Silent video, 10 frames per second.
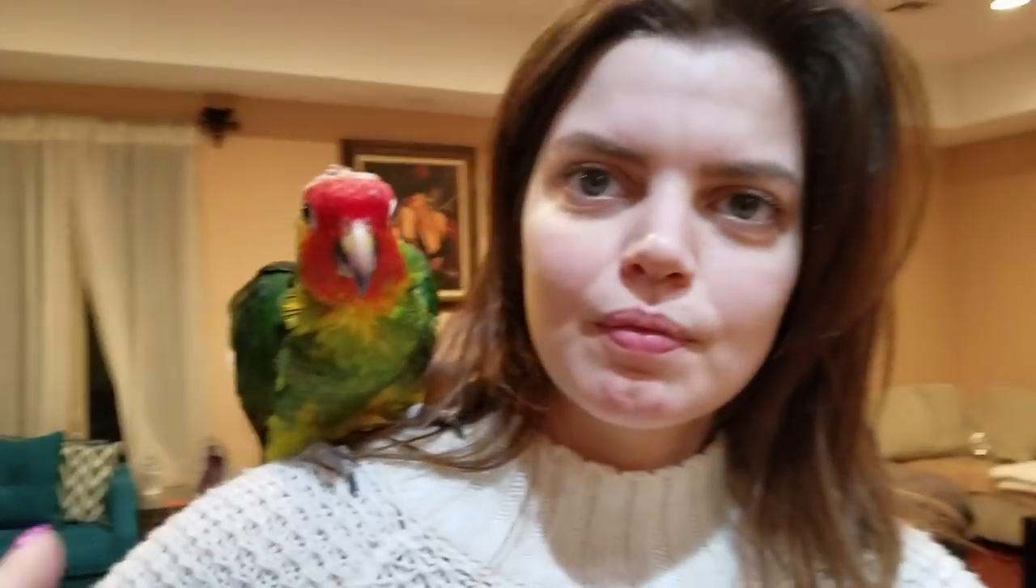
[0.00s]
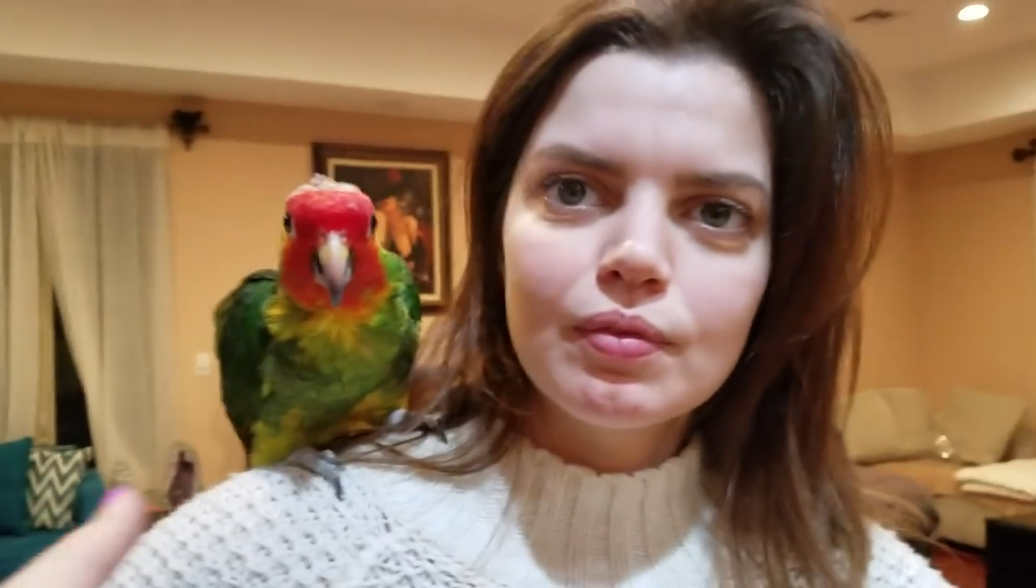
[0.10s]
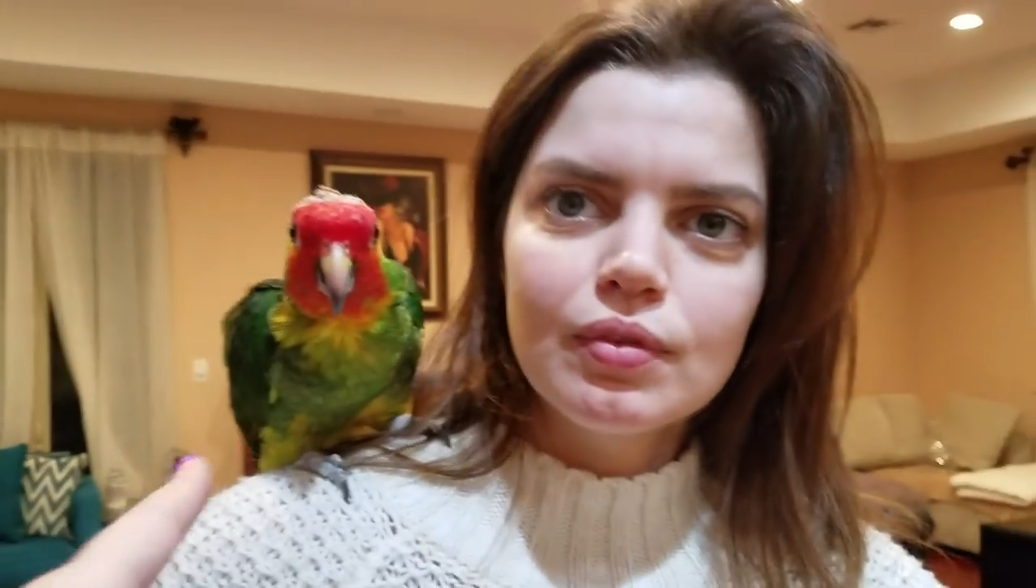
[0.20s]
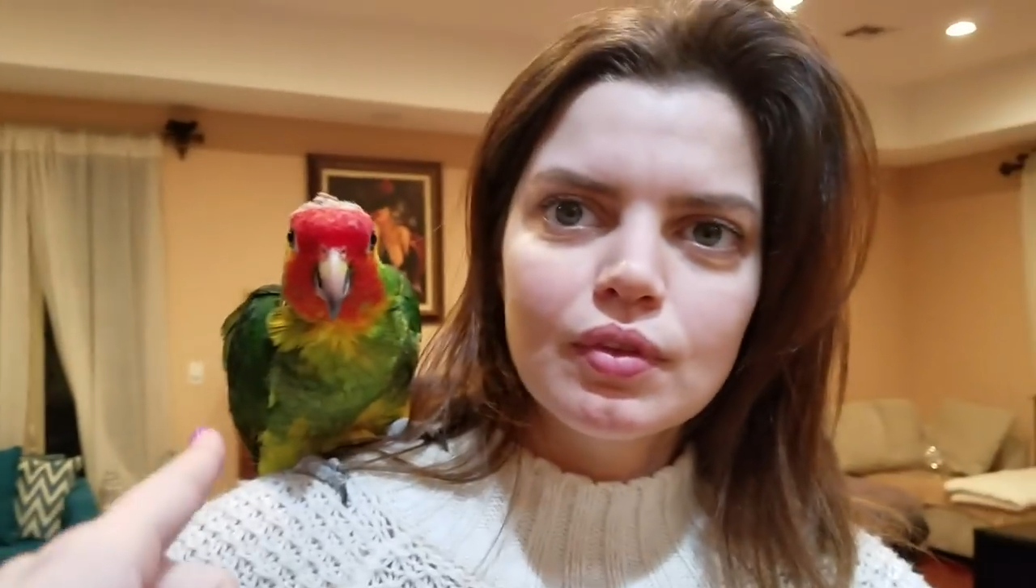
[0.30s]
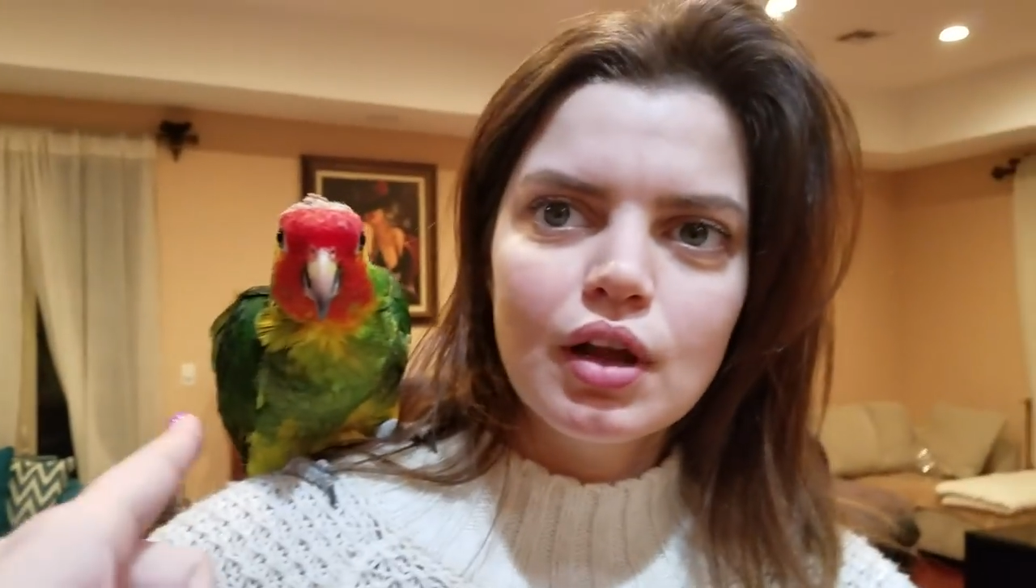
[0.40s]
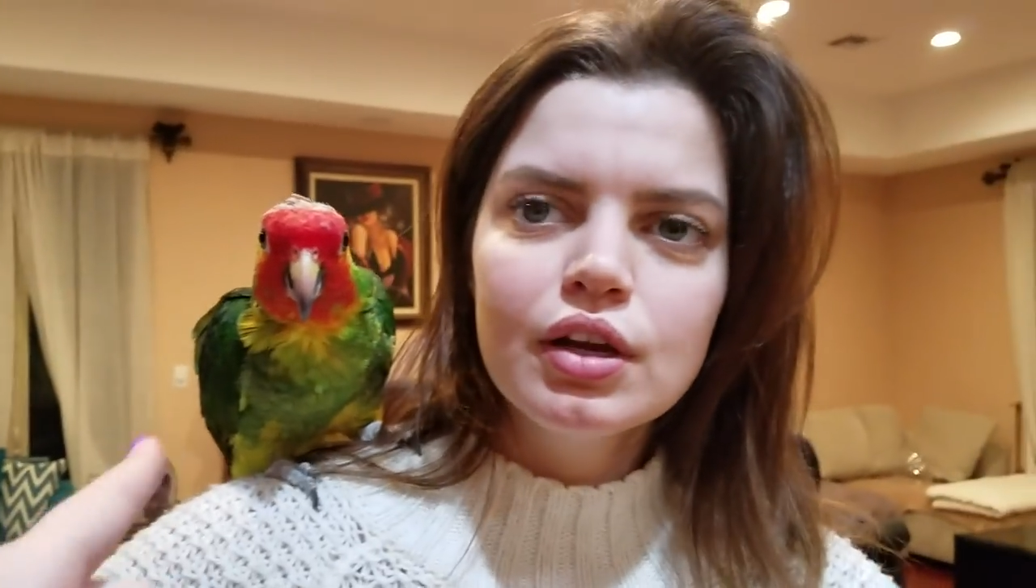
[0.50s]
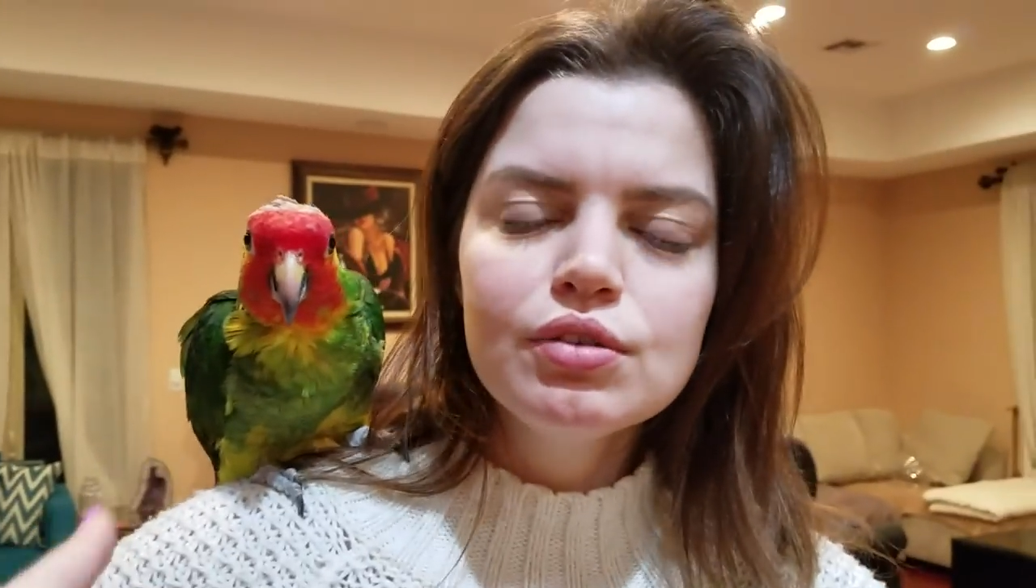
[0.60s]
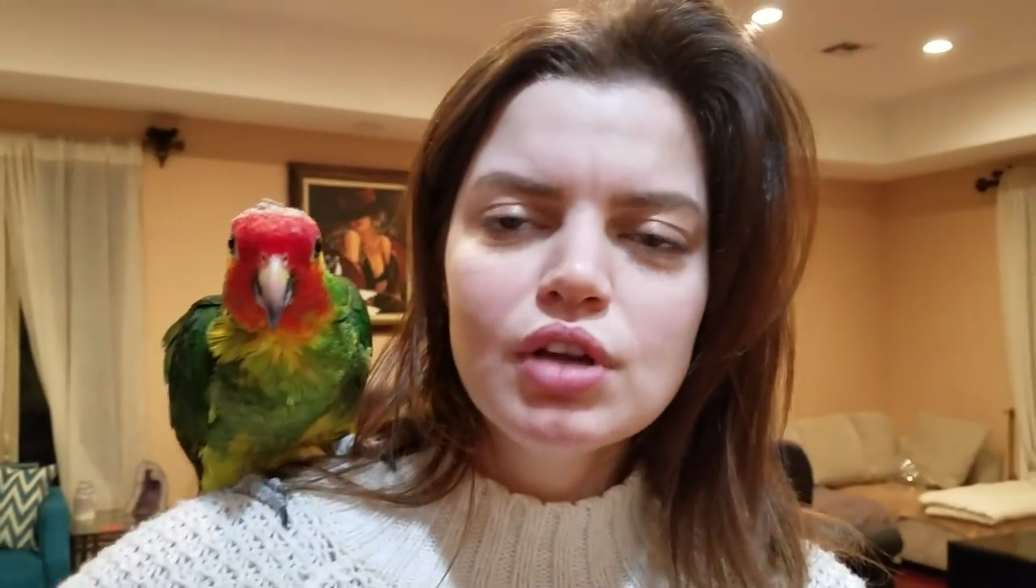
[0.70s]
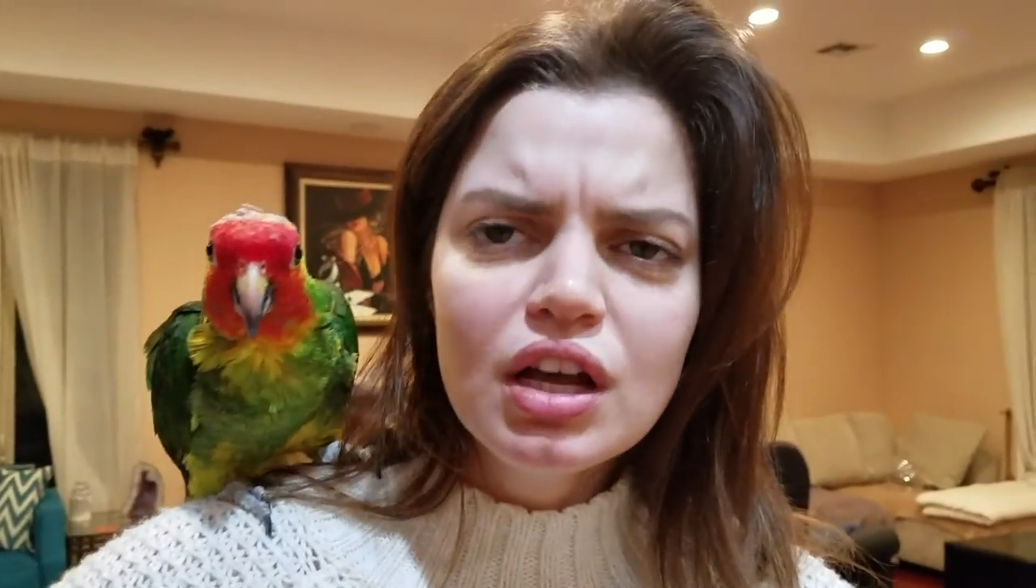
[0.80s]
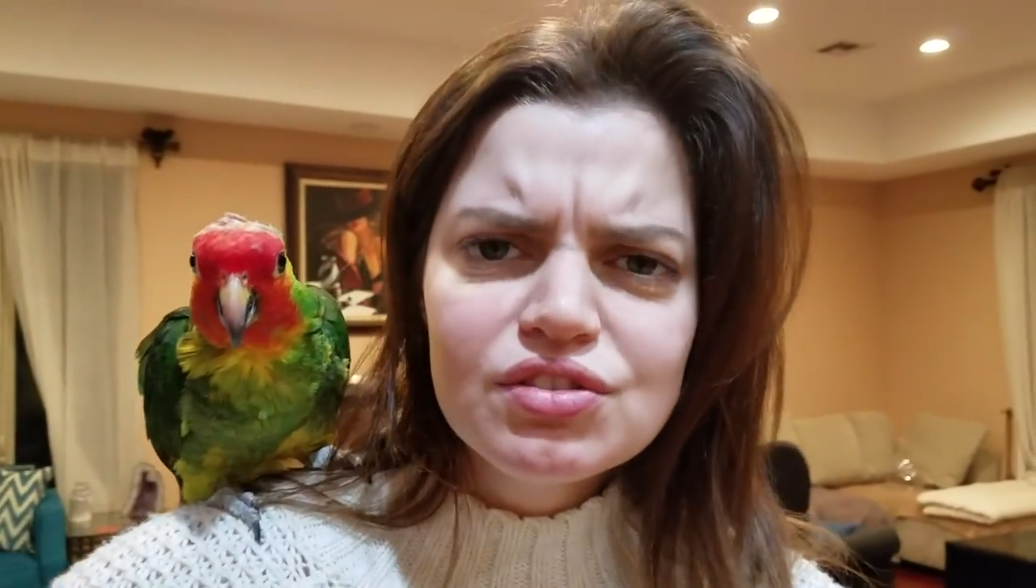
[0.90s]
this one? Are
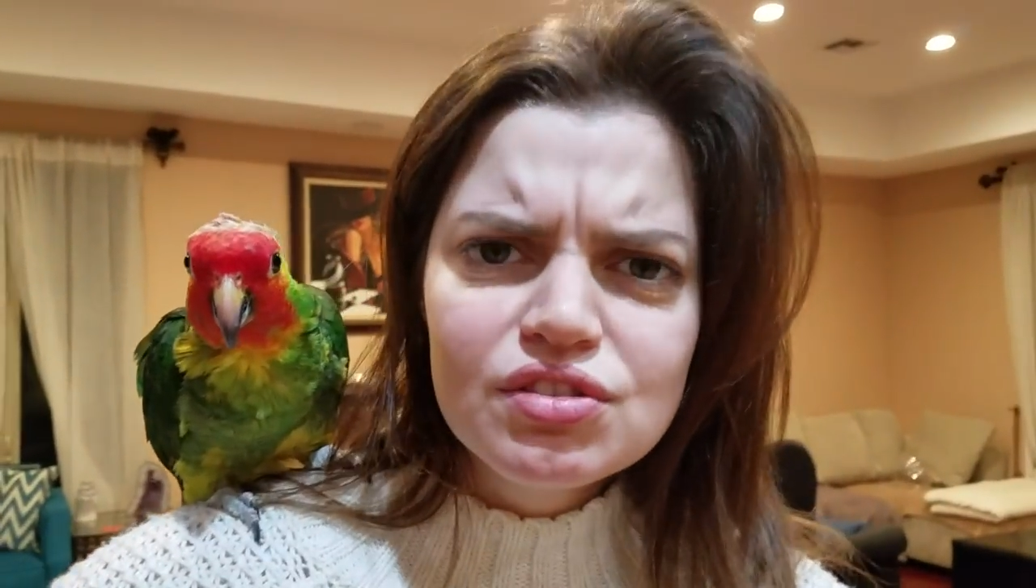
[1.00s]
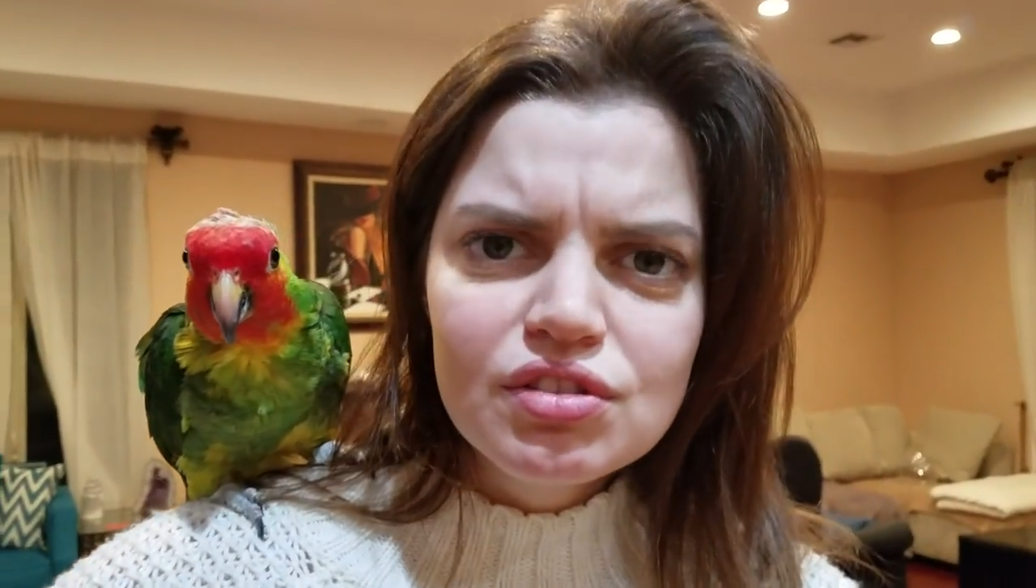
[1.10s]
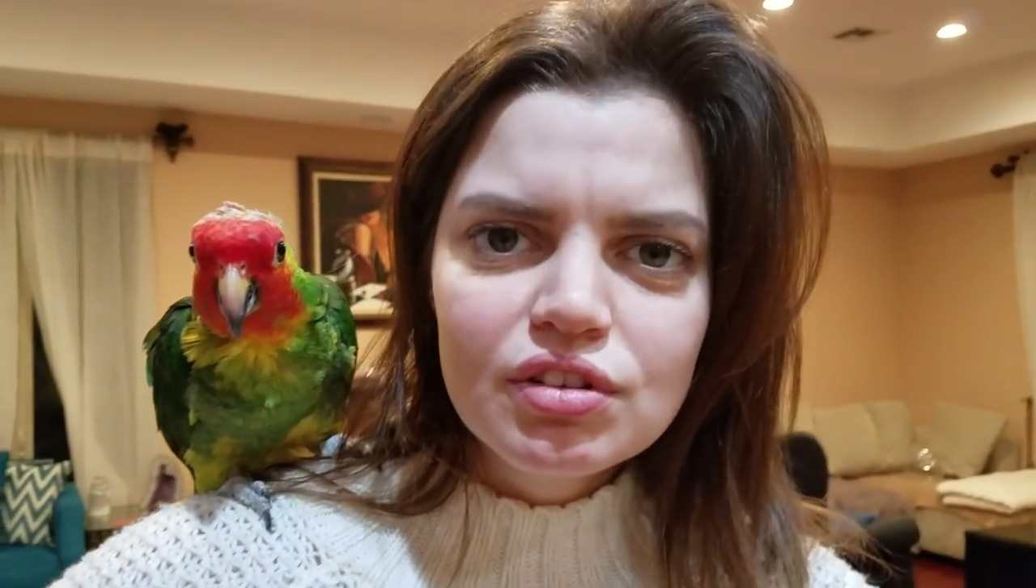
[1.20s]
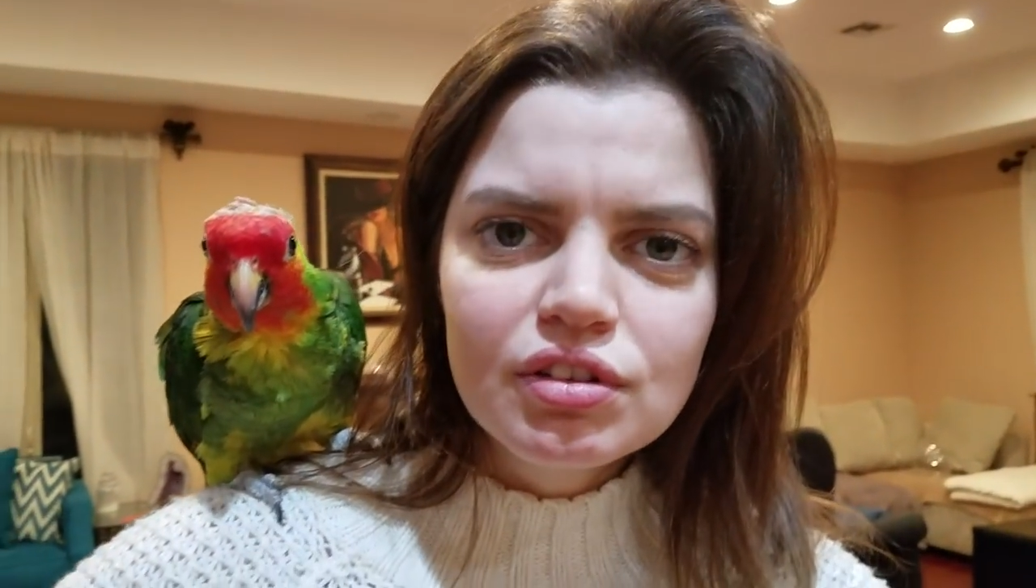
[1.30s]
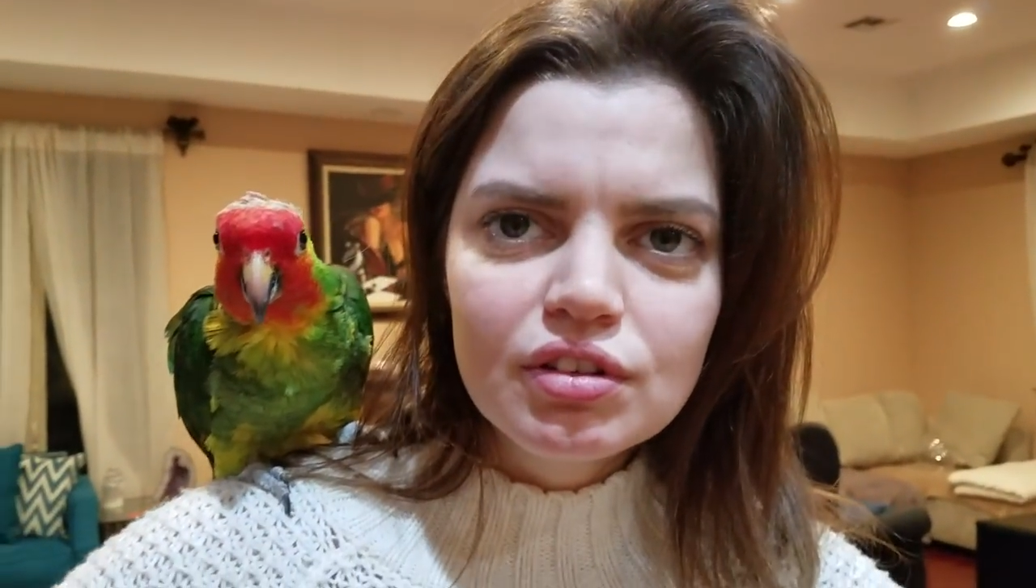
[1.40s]
you nuts?